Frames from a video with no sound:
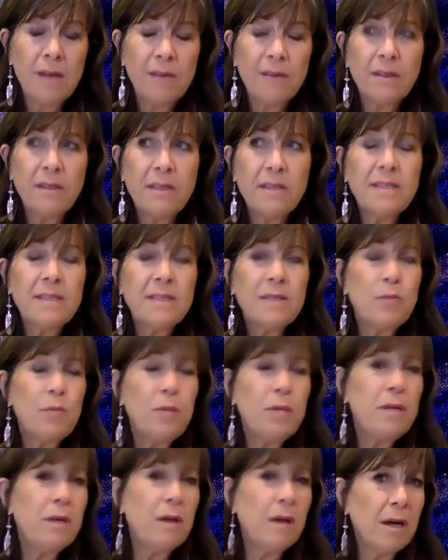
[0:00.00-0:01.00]
that this is
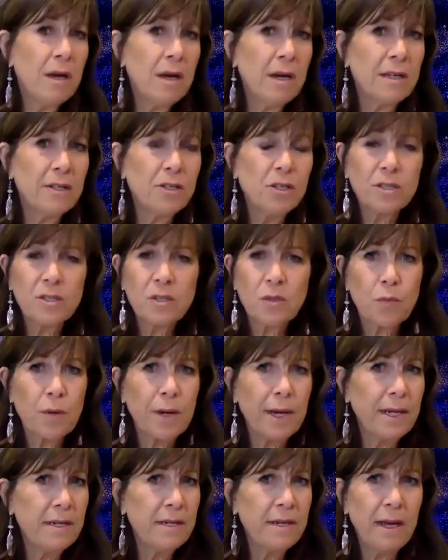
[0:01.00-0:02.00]
beyond just right